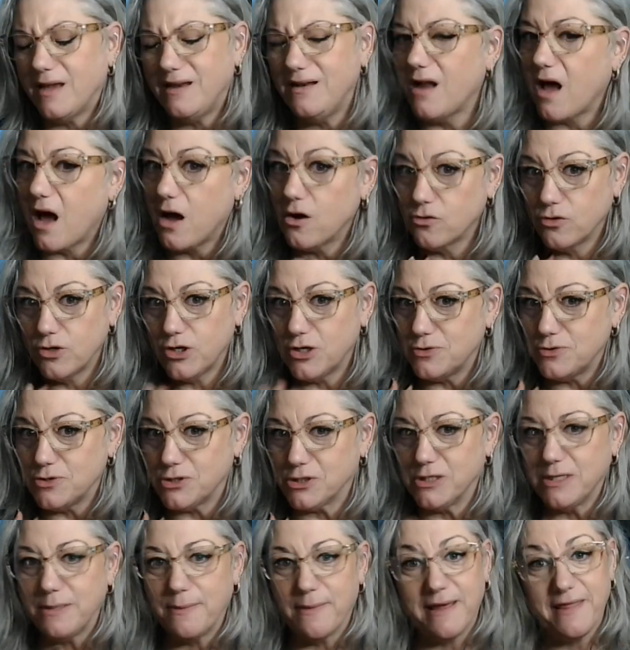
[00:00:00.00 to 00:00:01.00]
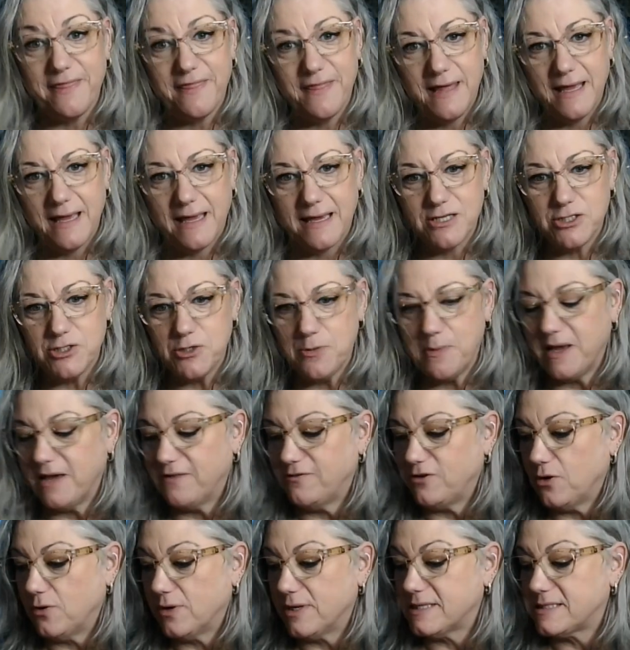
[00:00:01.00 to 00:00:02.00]
not usually my thing, as you may
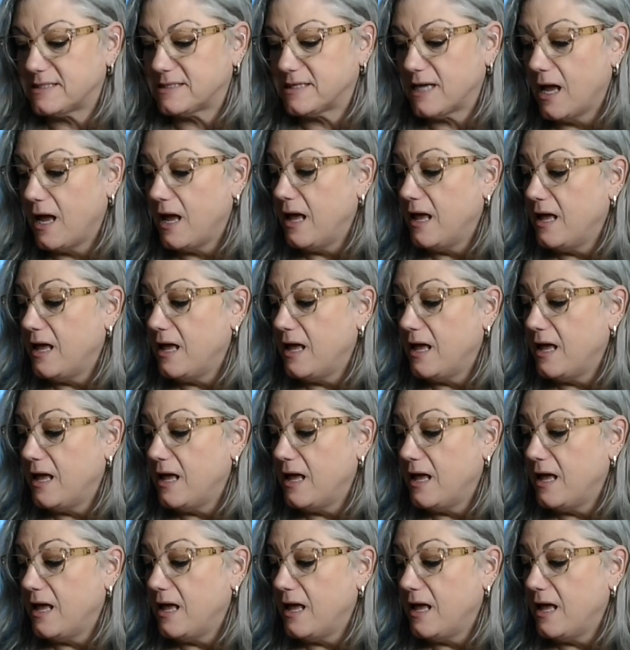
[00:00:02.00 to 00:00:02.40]
have noticed.